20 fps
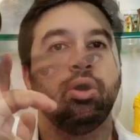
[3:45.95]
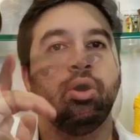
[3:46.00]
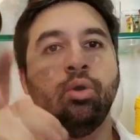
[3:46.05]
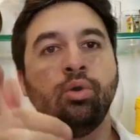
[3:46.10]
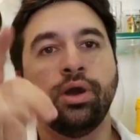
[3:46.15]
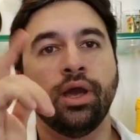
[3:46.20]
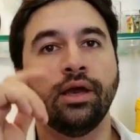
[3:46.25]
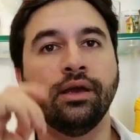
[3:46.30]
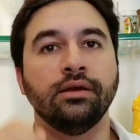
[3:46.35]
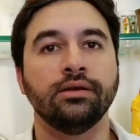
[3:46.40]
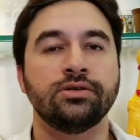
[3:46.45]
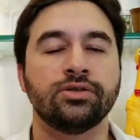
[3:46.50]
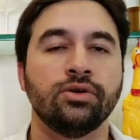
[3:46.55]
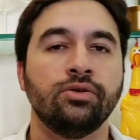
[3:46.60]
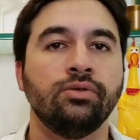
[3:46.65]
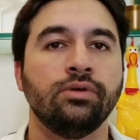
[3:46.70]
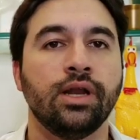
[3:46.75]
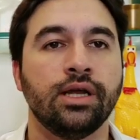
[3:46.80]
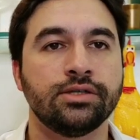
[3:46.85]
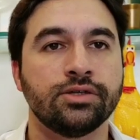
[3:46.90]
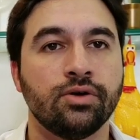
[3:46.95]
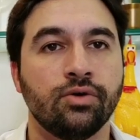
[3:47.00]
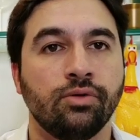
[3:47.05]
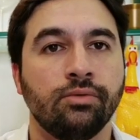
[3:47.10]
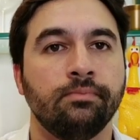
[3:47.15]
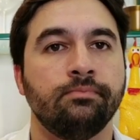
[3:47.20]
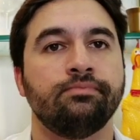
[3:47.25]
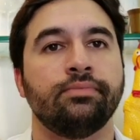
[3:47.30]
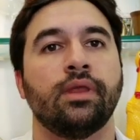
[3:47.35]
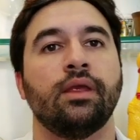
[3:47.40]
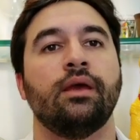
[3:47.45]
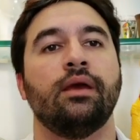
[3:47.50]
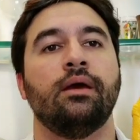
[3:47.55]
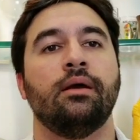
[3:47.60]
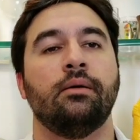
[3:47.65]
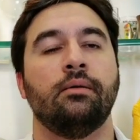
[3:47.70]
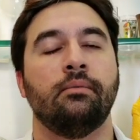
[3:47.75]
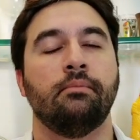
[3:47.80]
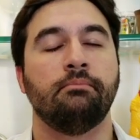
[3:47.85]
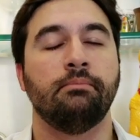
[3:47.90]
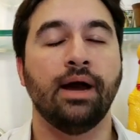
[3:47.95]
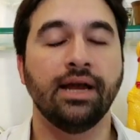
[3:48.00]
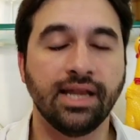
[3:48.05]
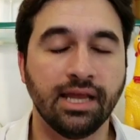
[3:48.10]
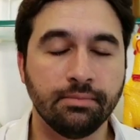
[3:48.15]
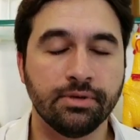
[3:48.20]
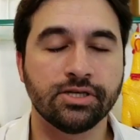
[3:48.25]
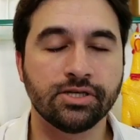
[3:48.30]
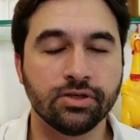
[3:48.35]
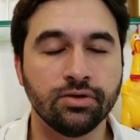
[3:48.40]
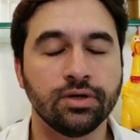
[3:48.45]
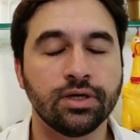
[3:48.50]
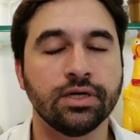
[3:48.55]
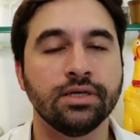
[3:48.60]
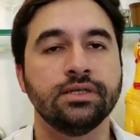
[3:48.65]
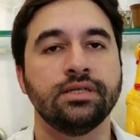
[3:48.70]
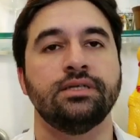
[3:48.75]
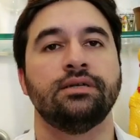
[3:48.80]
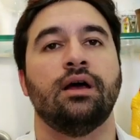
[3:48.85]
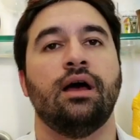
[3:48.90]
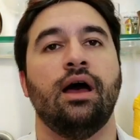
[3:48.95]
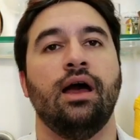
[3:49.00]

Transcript: Okay, so let's go. My name is Lucas,